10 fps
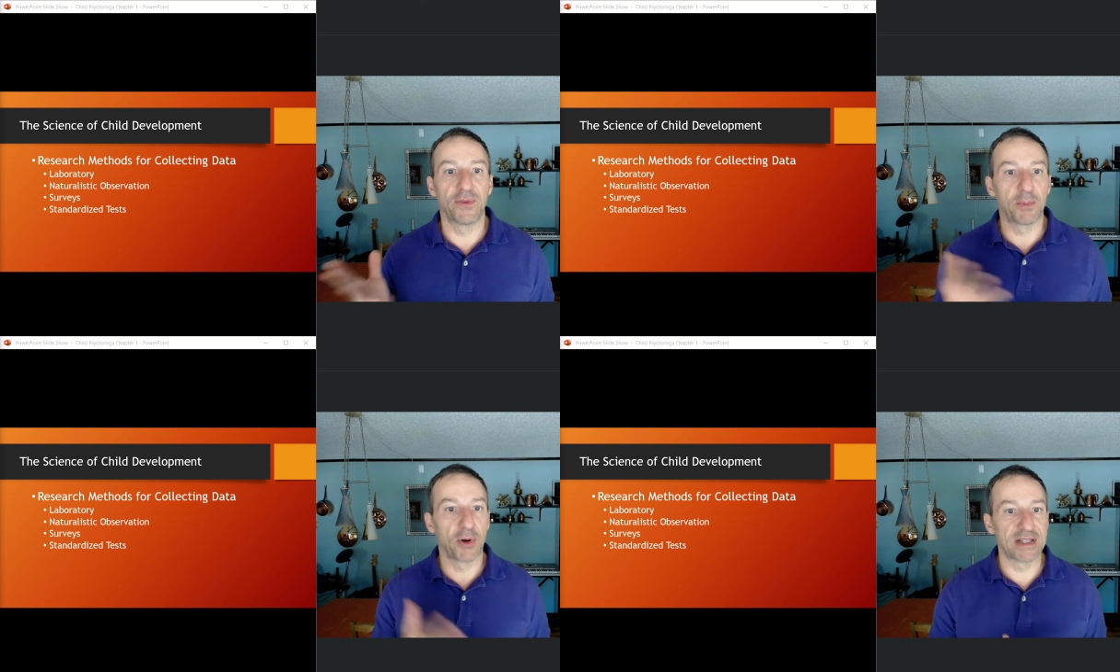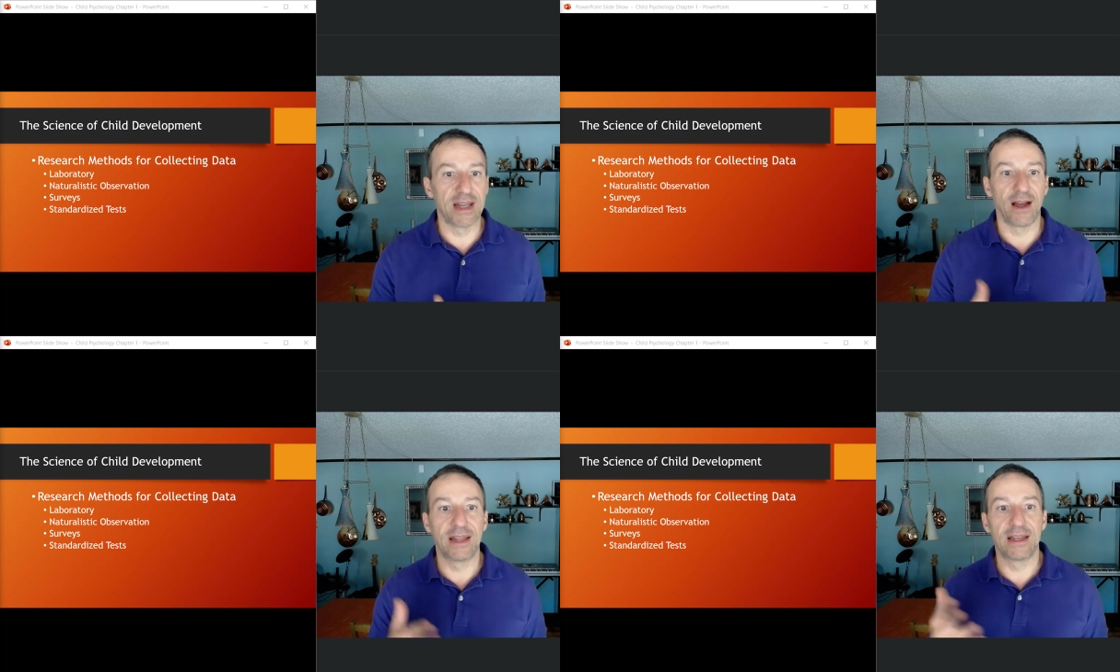
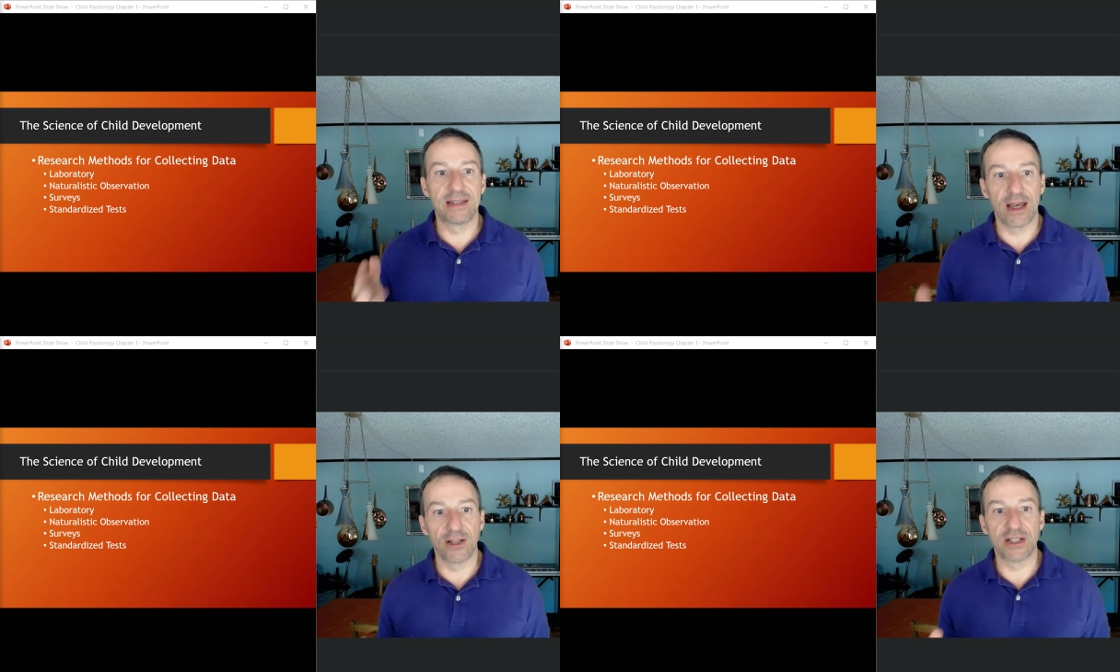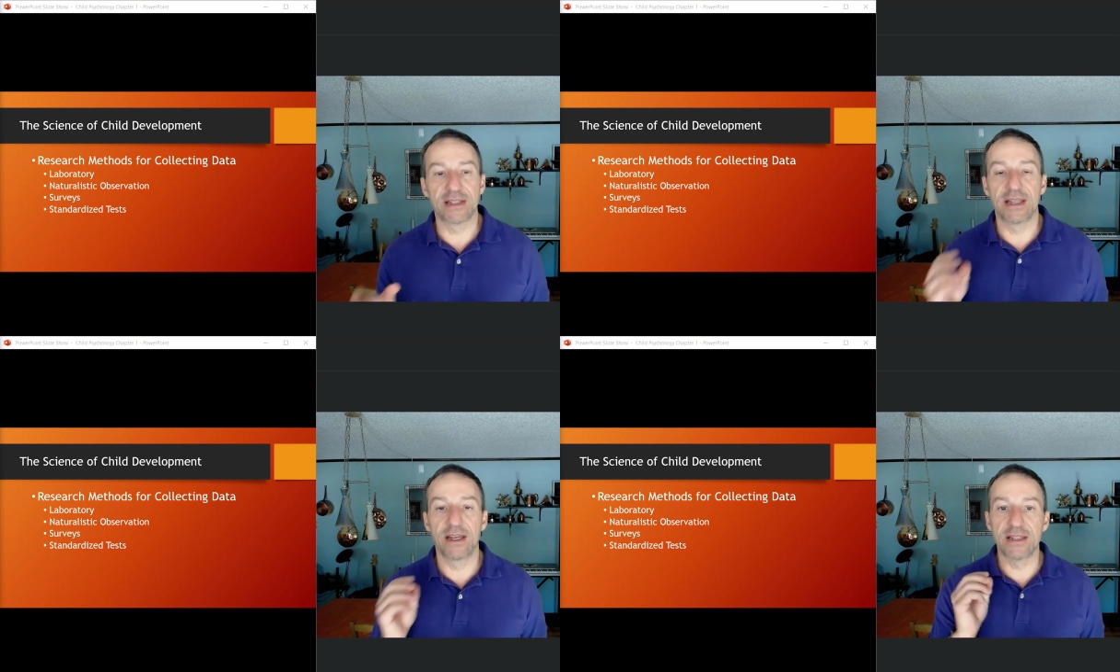personality and intelligence
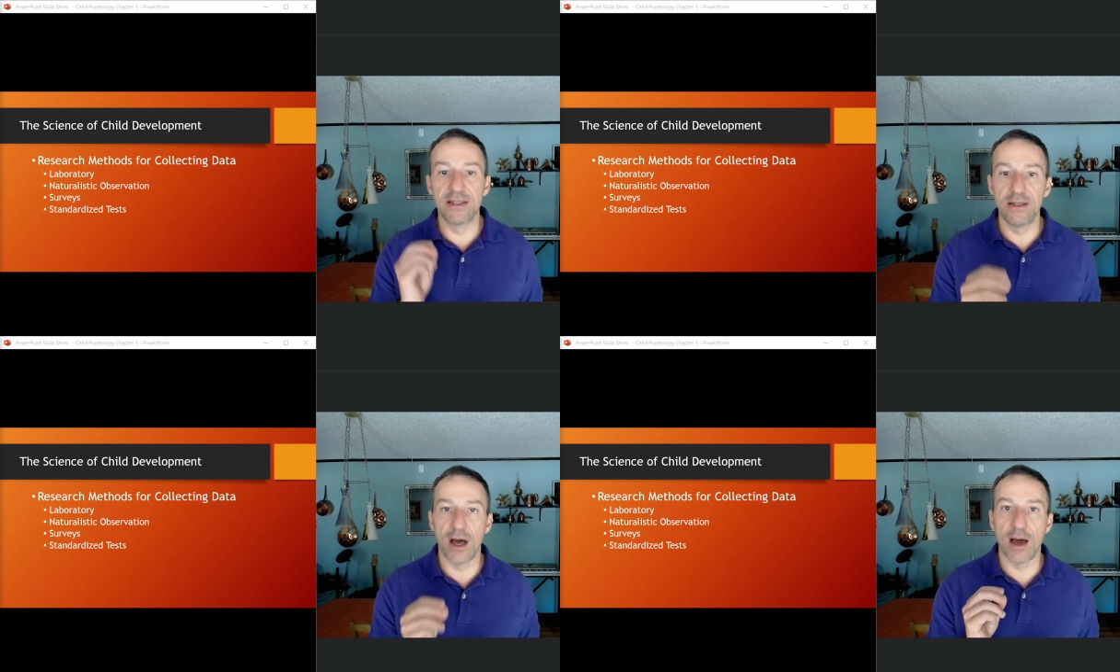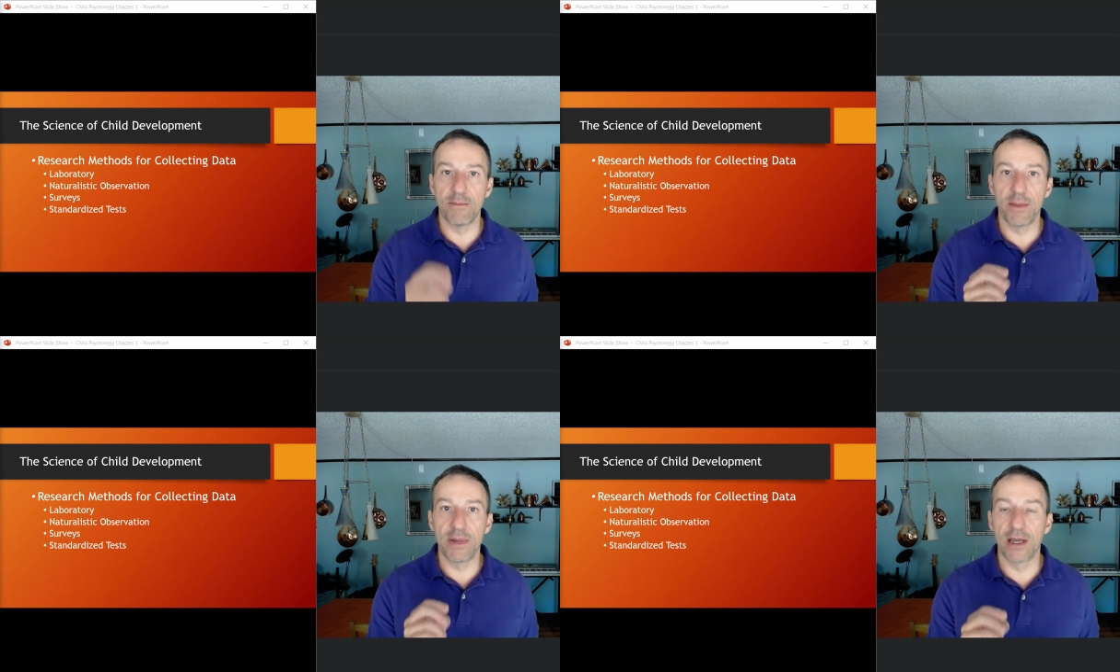that's not
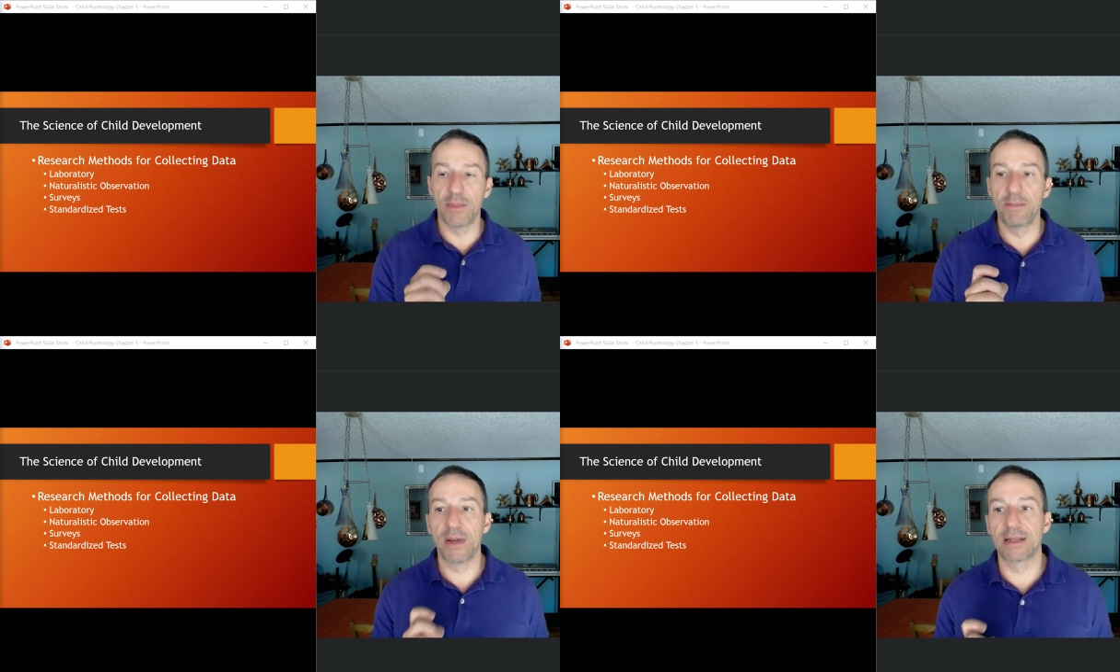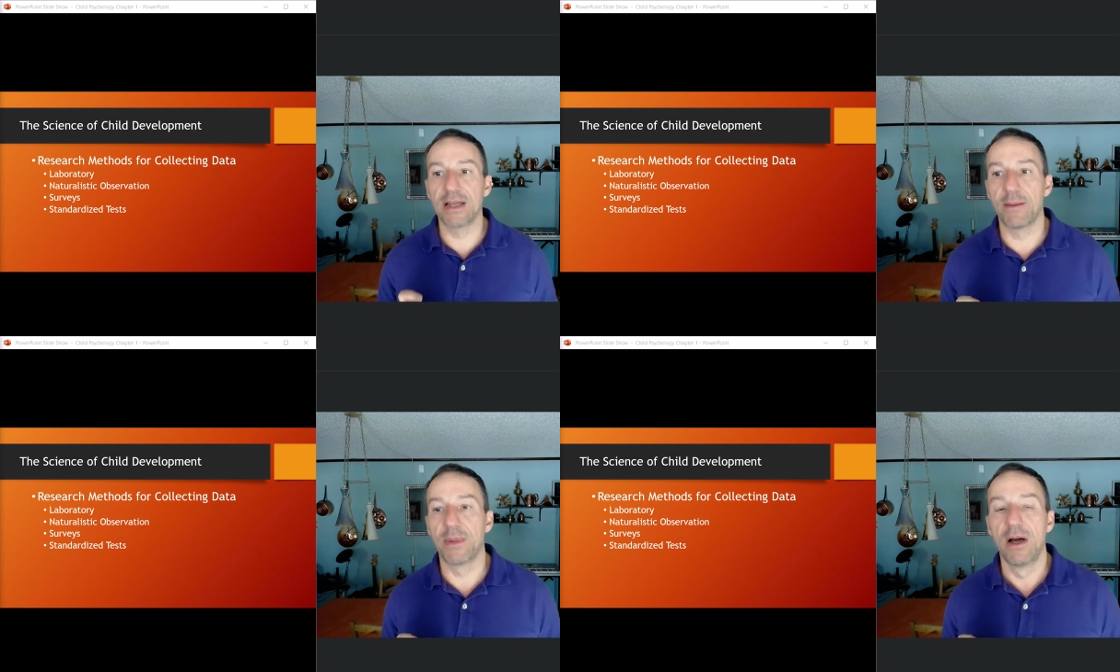maybe going to be picked
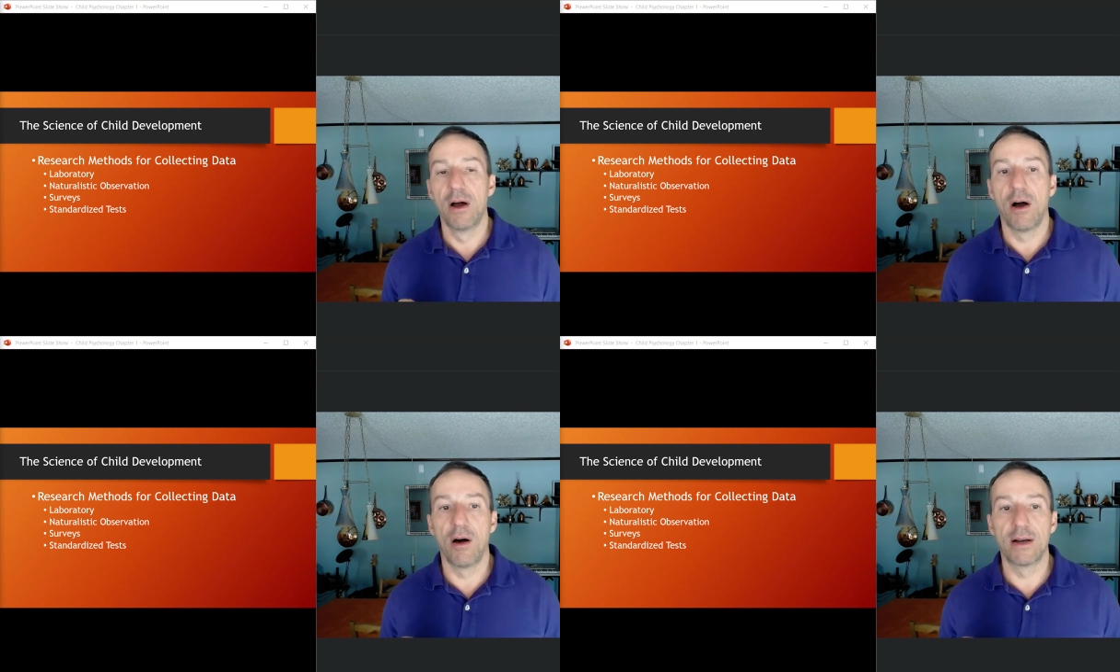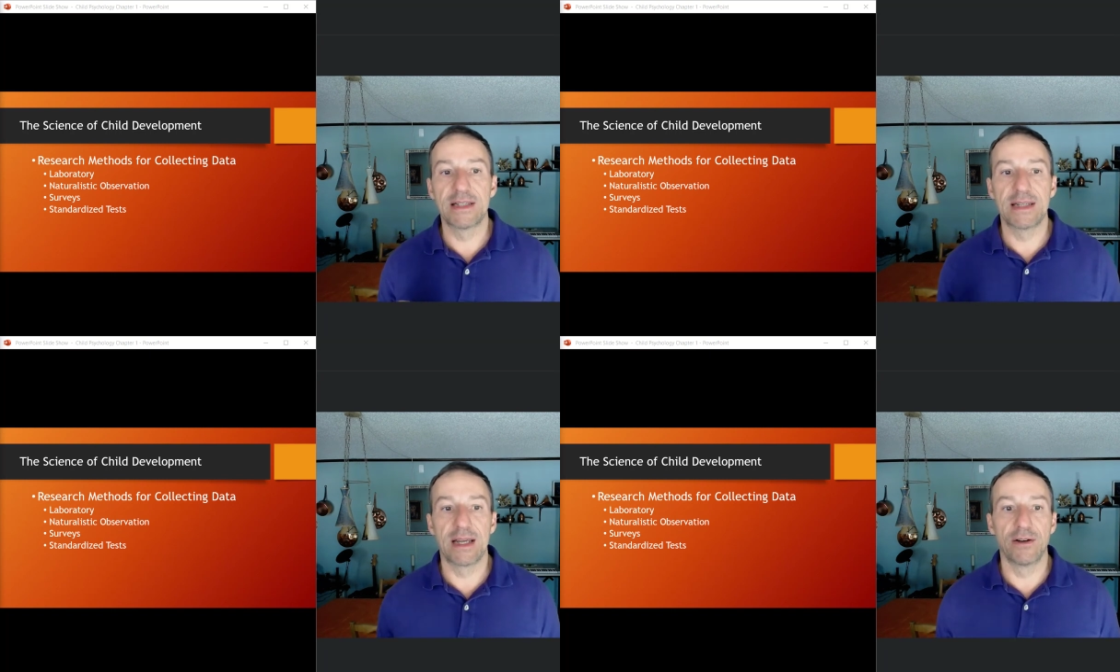up on a
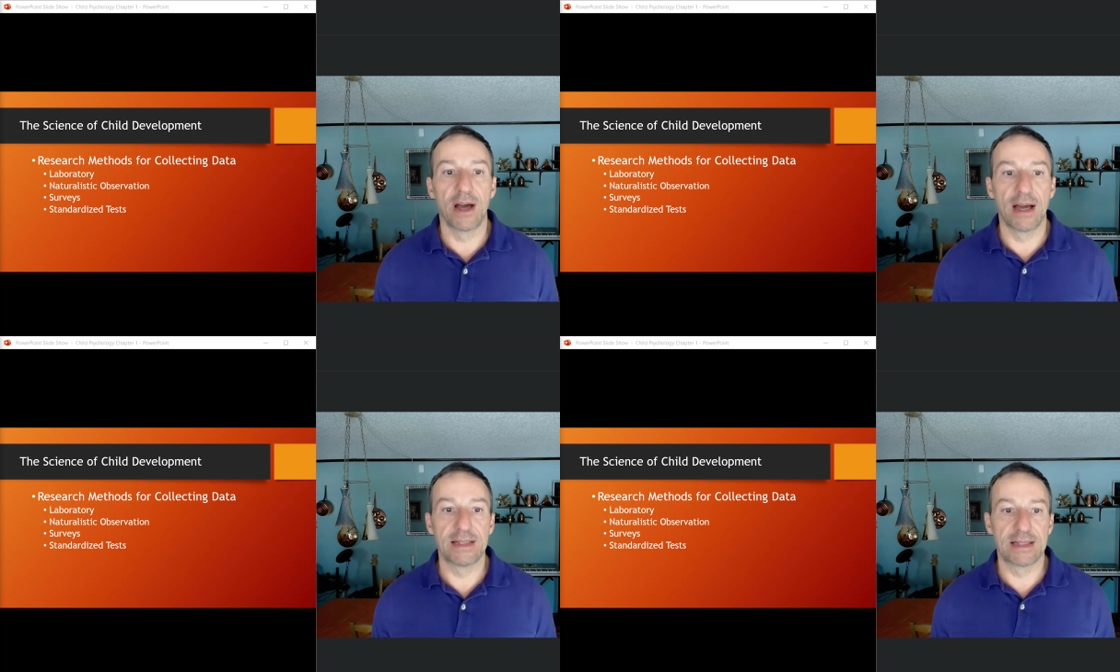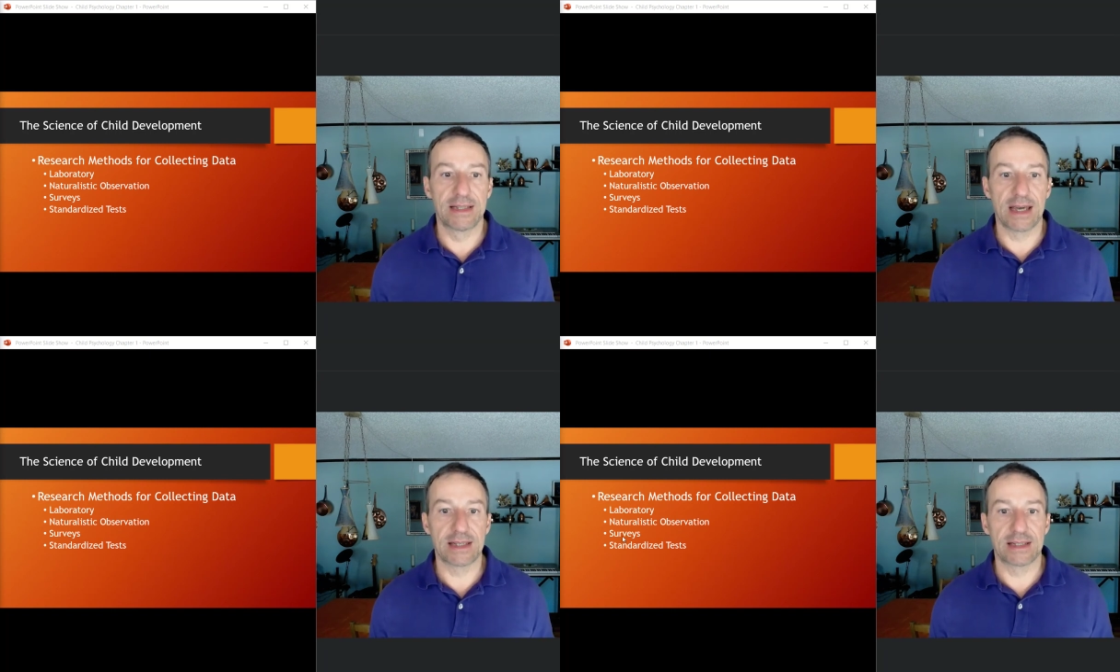standardized
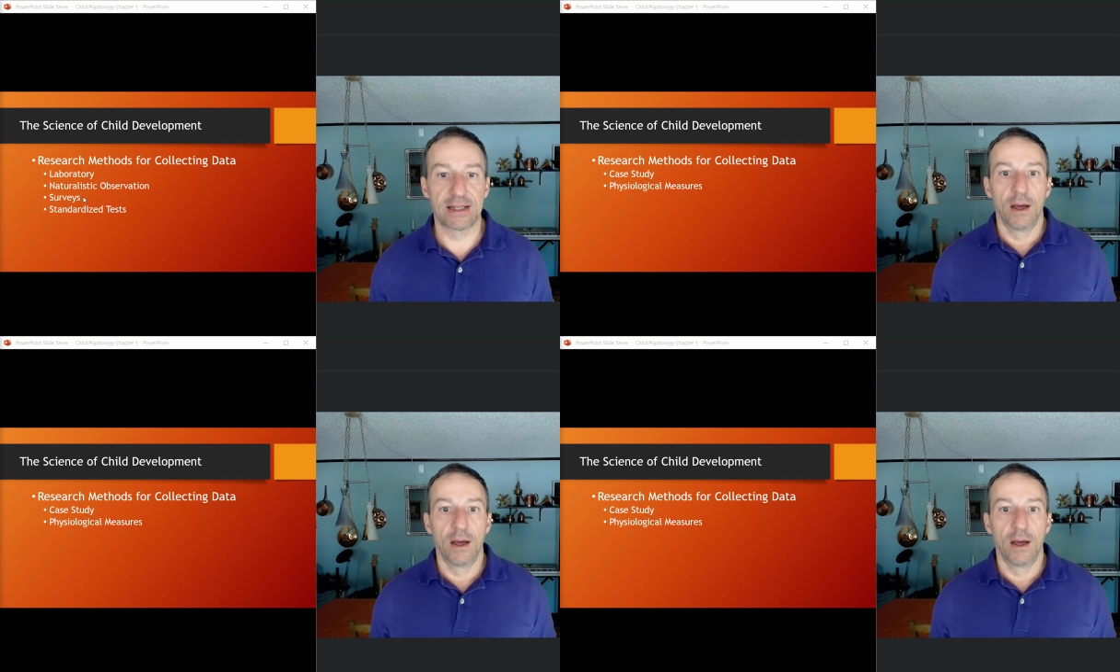test.